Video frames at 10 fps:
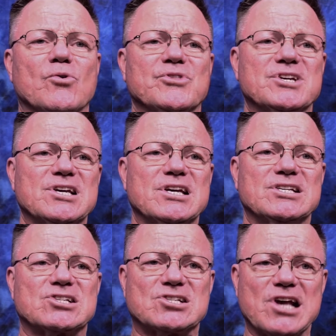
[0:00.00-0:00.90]
the
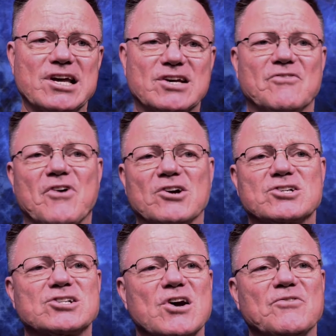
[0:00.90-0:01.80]
sake of our
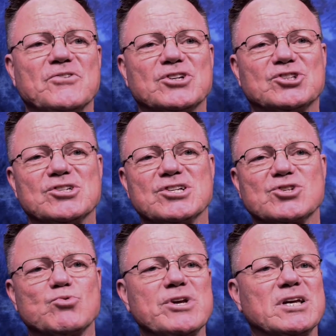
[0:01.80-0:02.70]

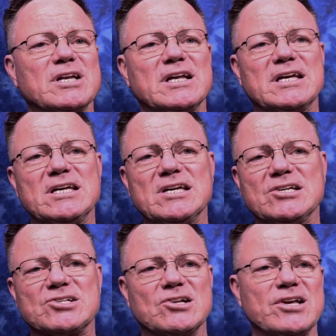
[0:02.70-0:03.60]
selfishness, we can
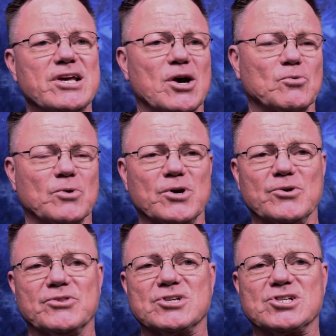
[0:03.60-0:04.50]
easily
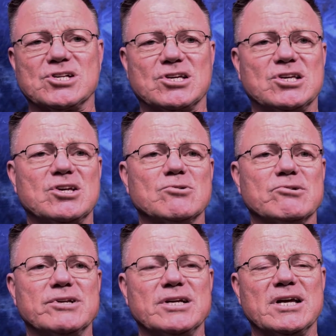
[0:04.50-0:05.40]
erode the
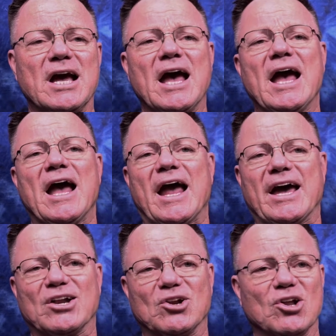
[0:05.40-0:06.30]
security
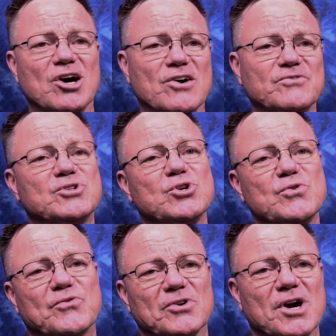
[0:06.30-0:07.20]
and love due
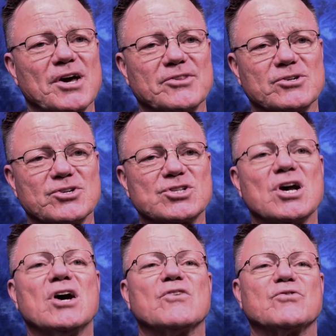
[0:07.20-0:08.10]
for others
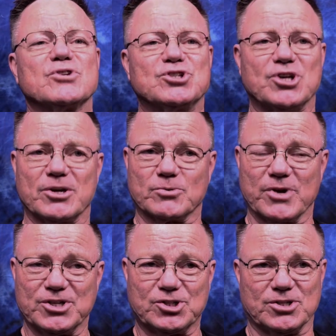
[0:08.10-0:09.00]
for
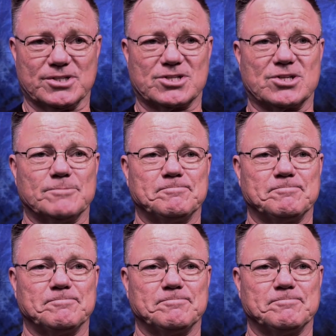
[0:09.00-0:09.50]
generations.